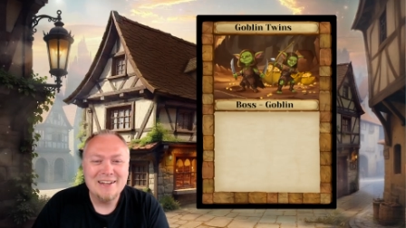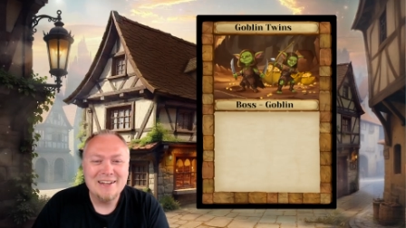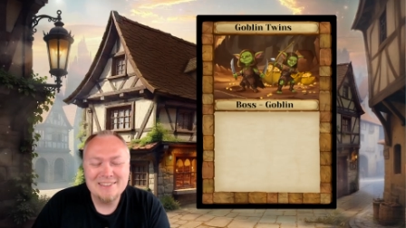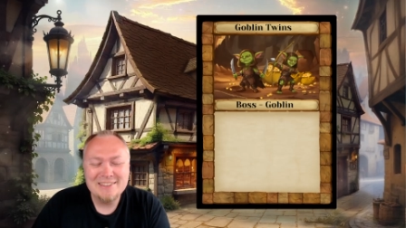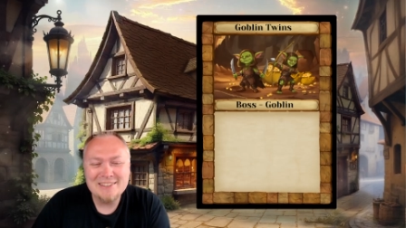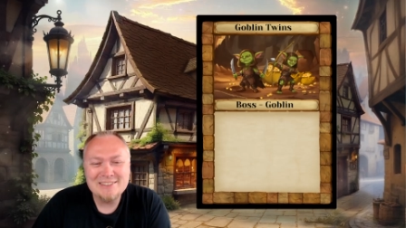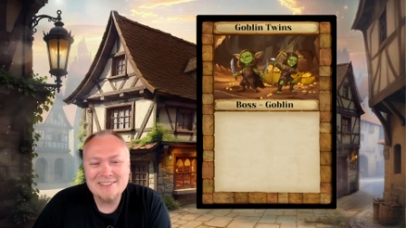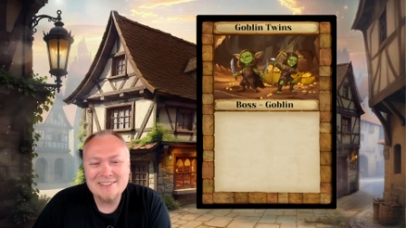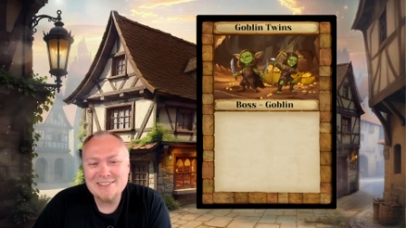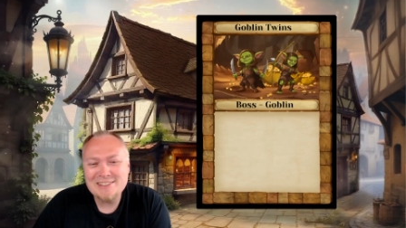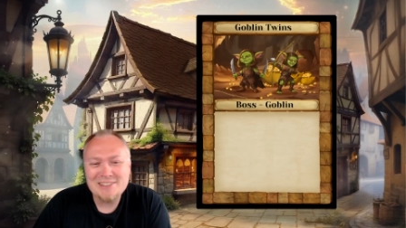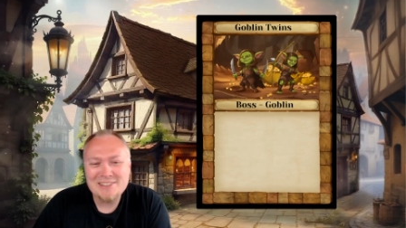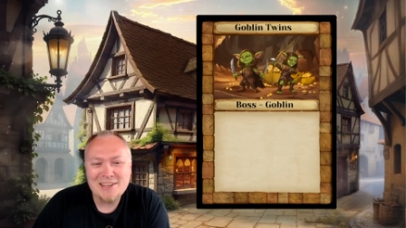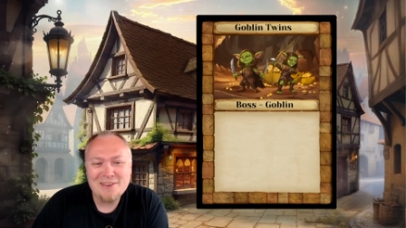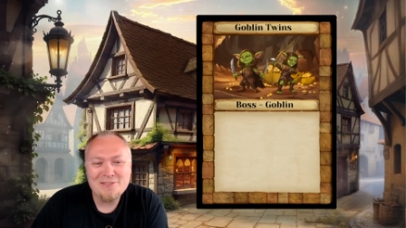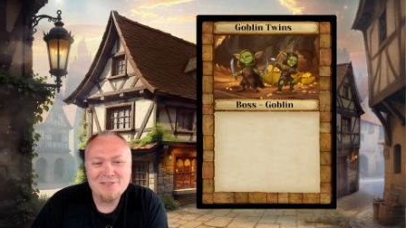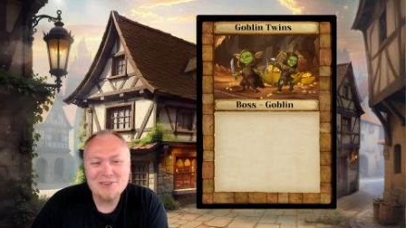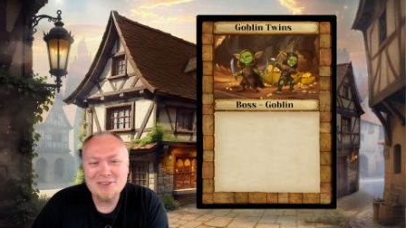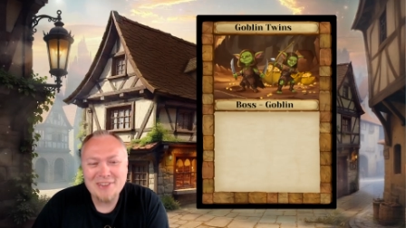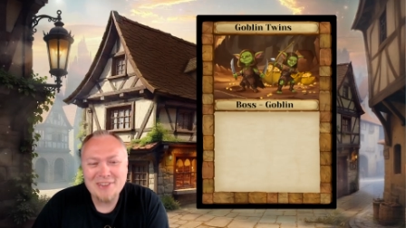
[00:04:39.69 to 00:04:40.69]
Does this
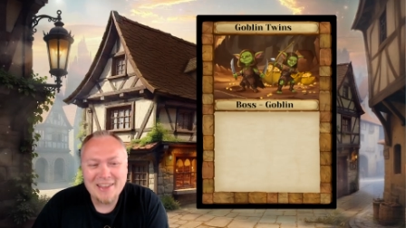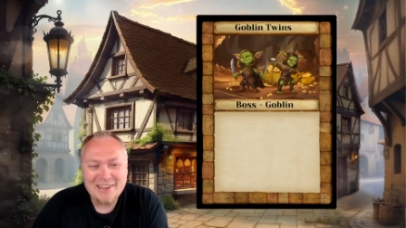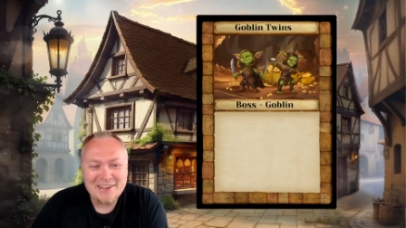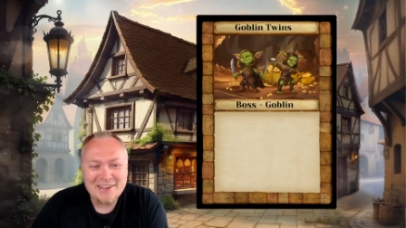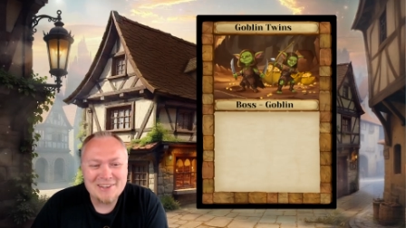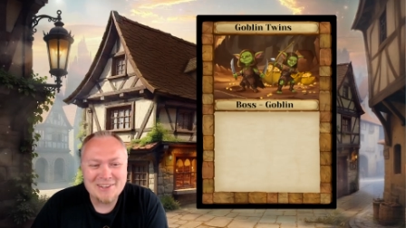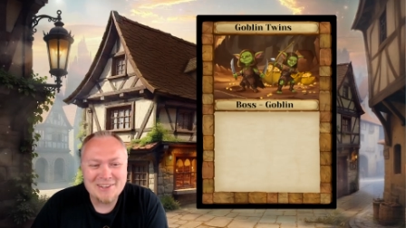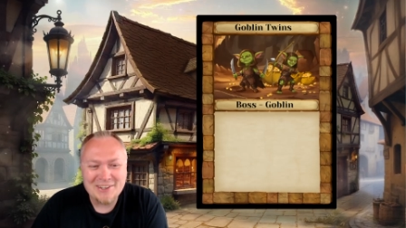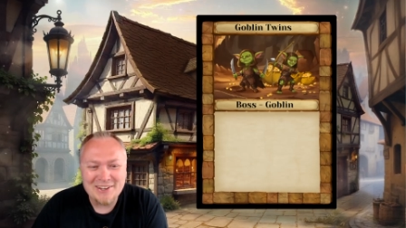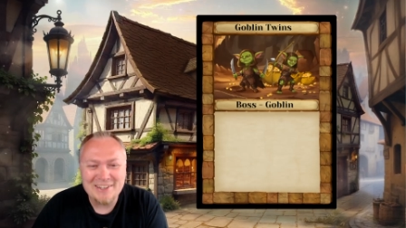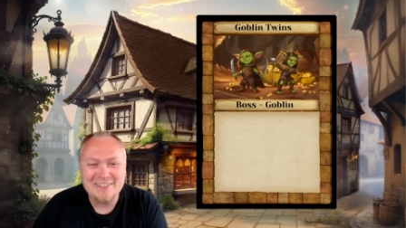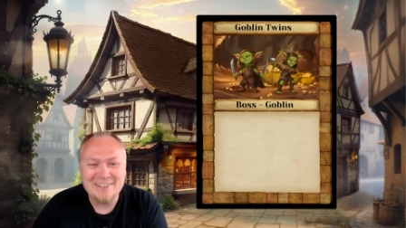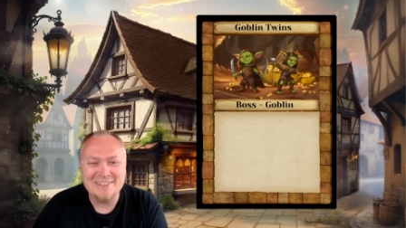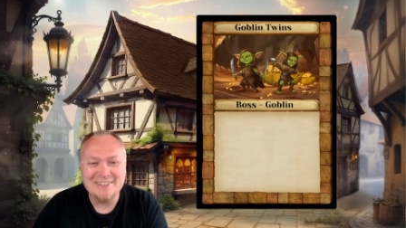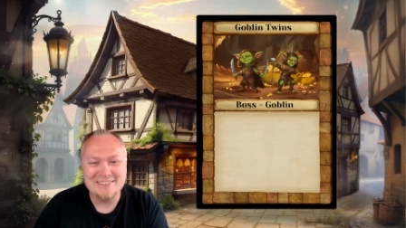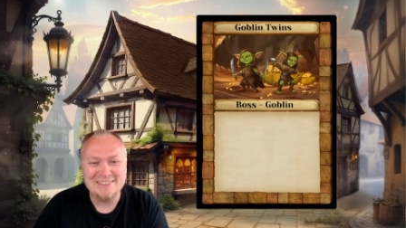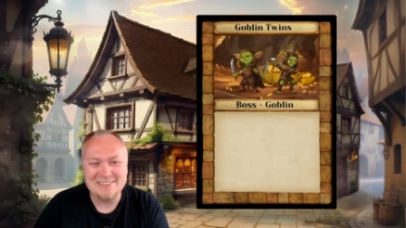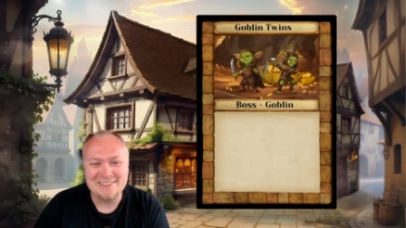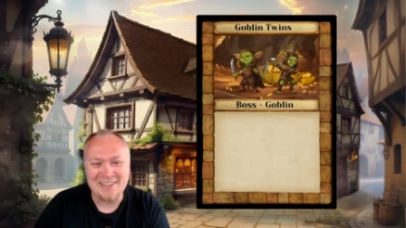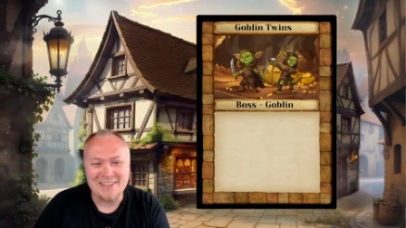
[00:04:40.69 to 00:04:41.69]
give you like a good
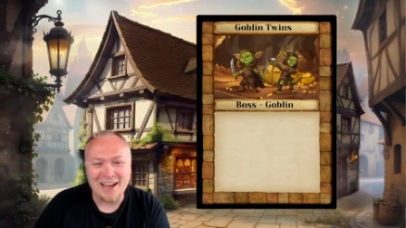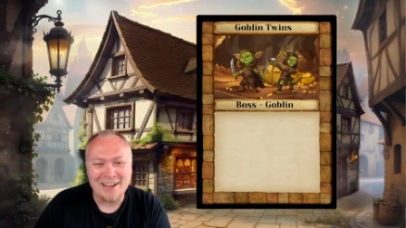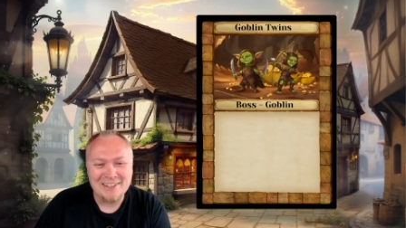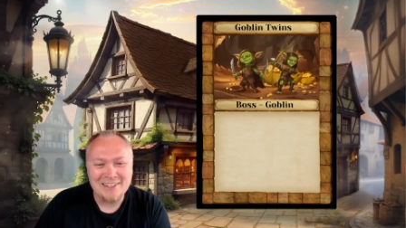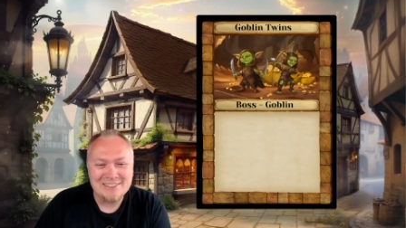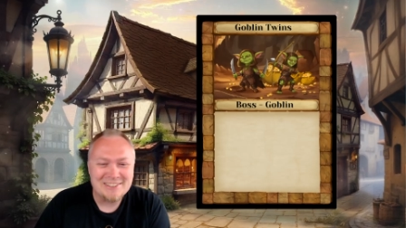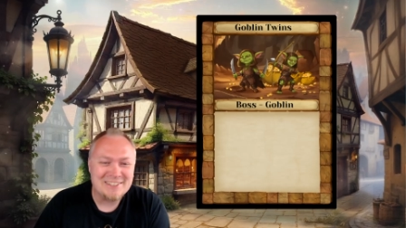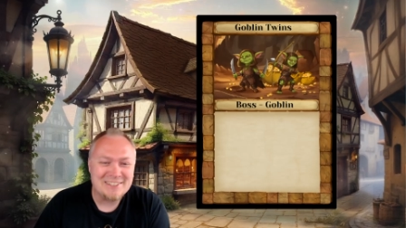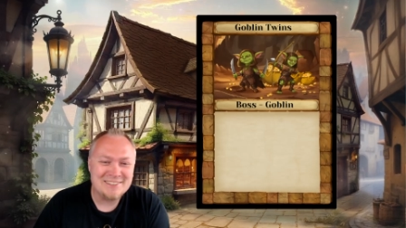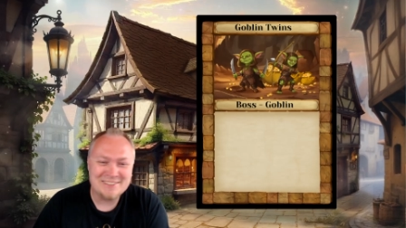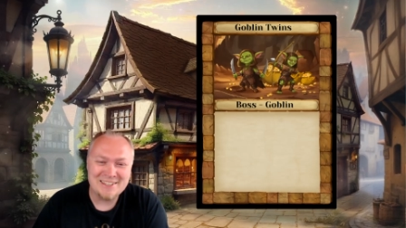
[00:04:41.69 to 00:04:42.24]
nostalgic